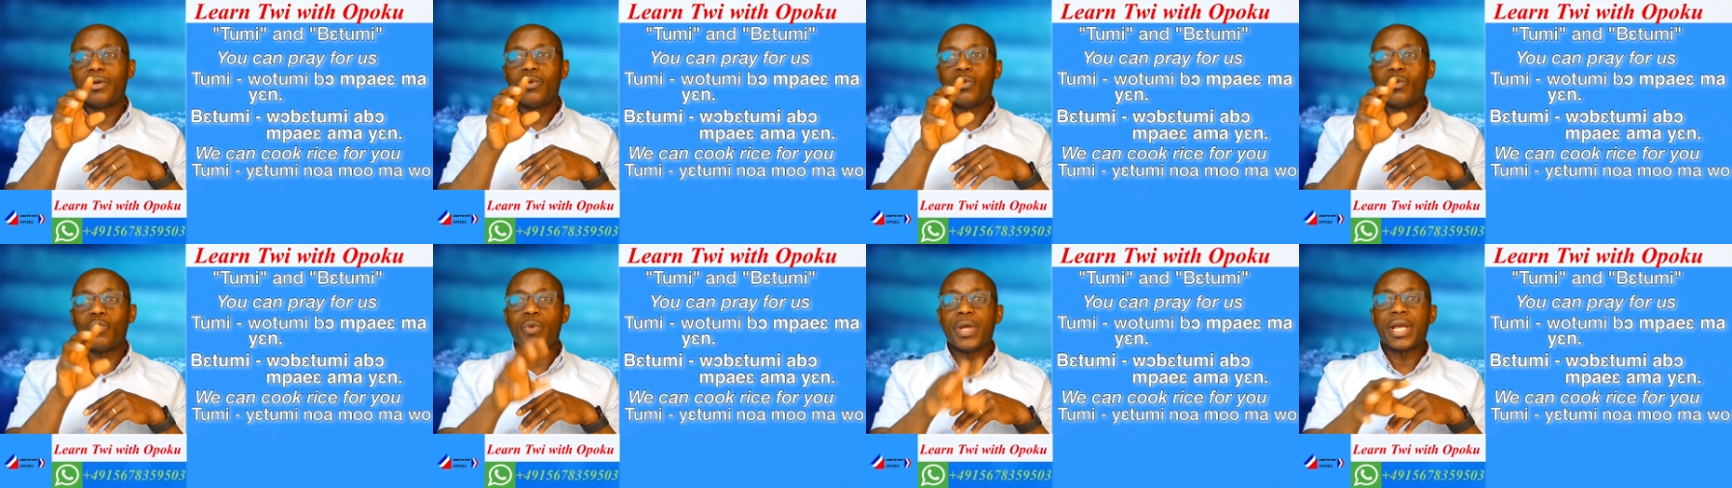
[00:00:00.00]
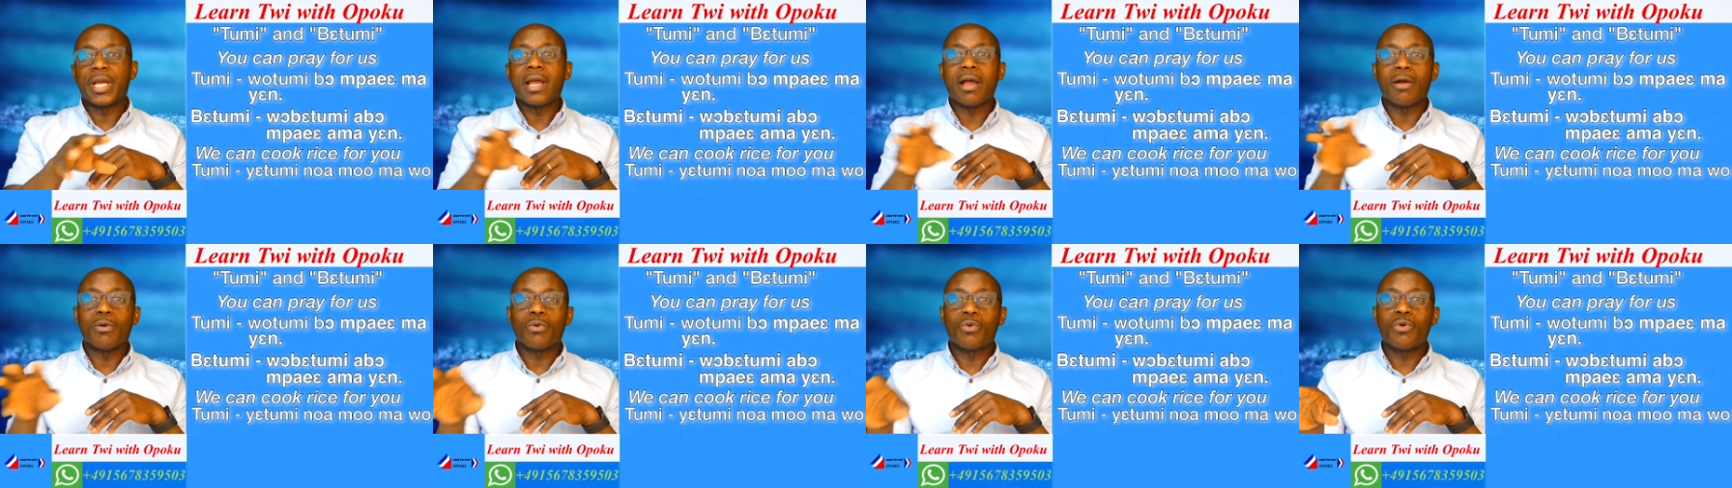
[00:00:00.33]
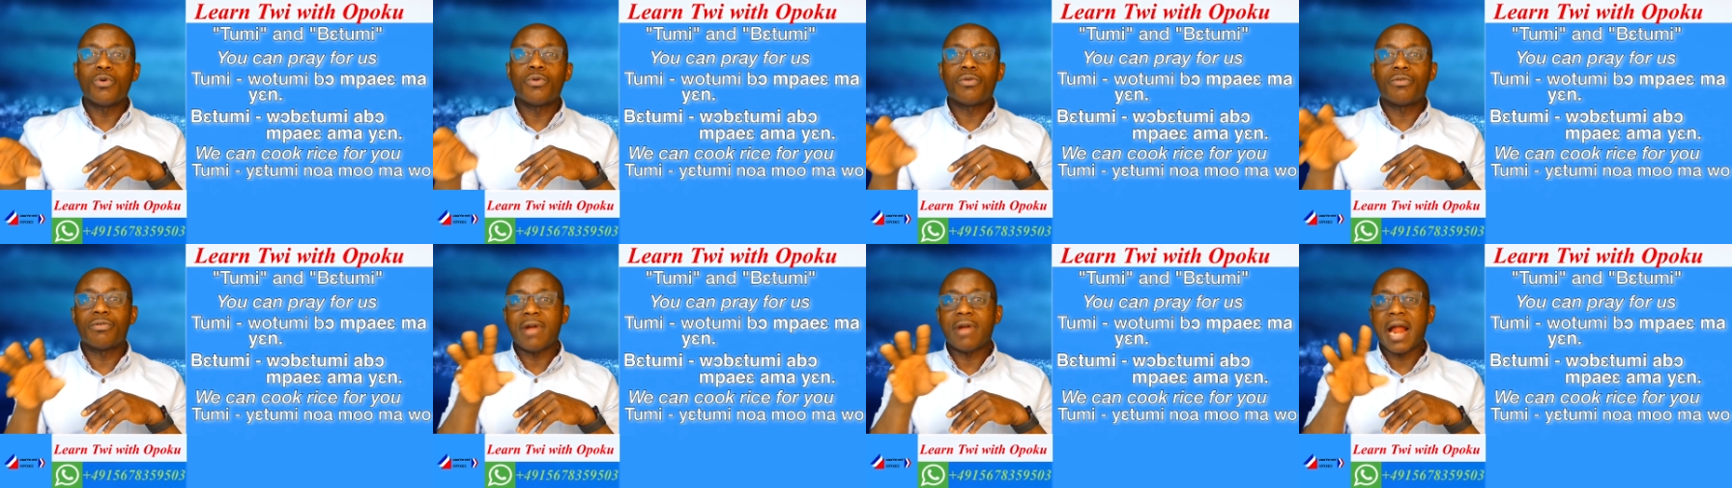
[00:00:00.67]
We can
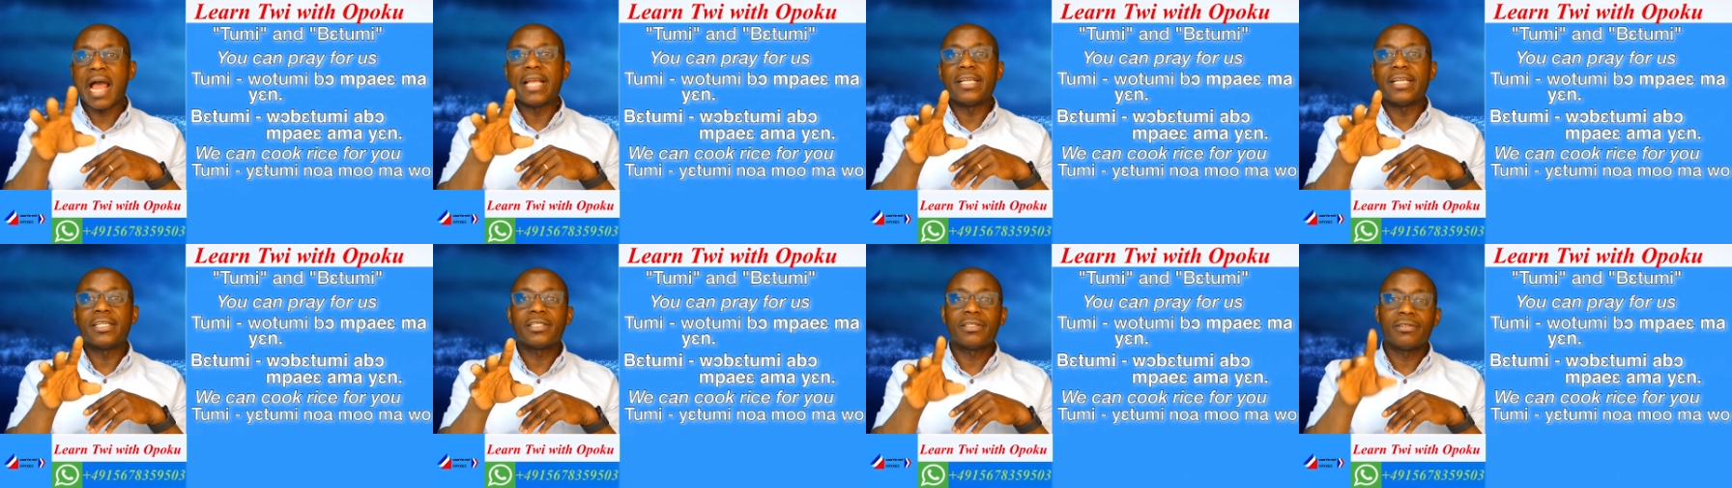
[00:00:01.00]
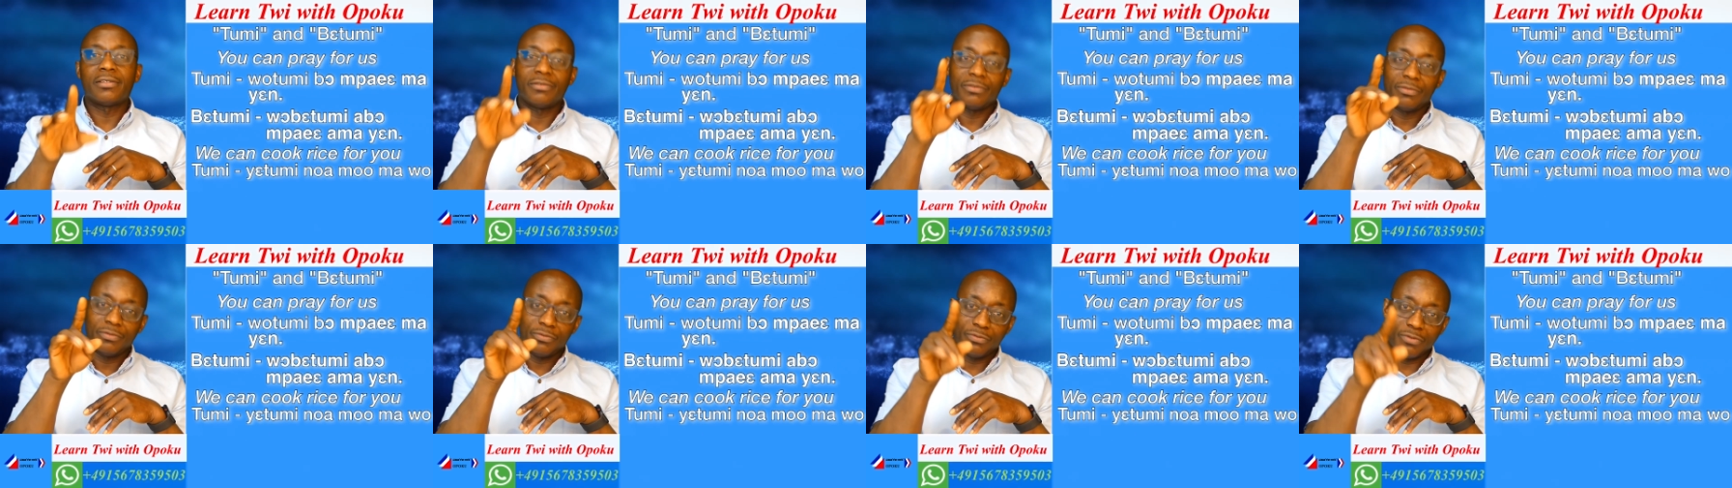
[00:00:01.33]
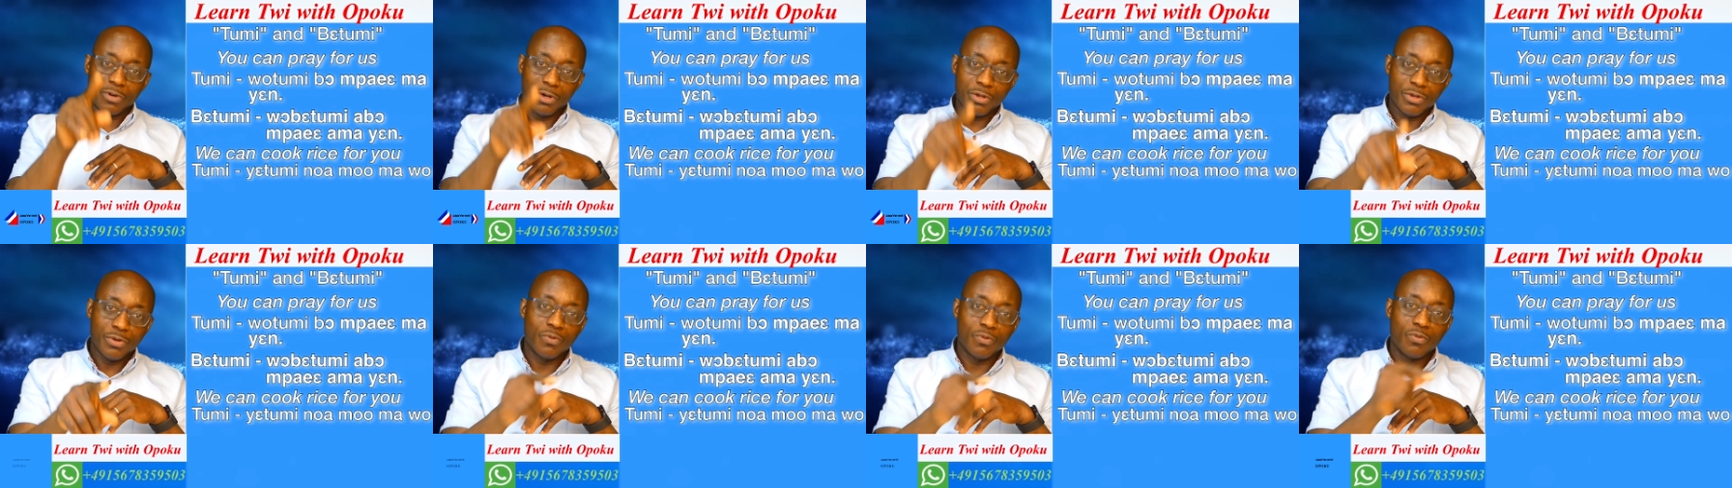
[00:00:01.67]
cook rice for
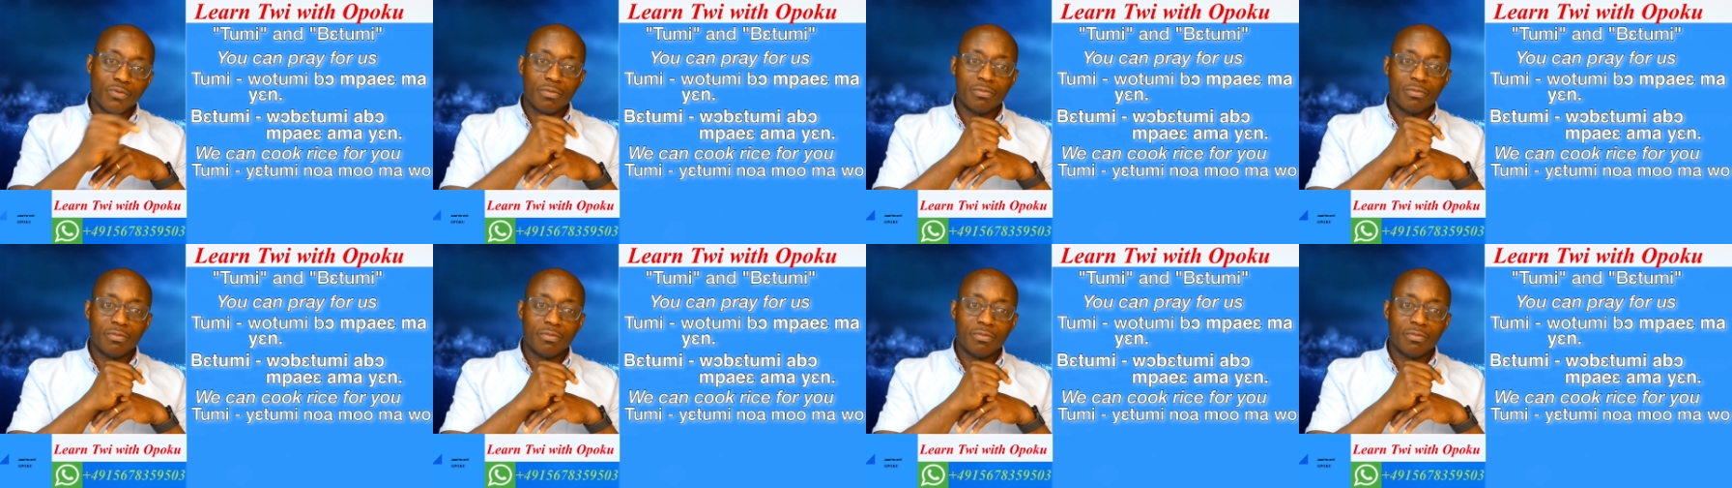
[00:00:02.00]
you.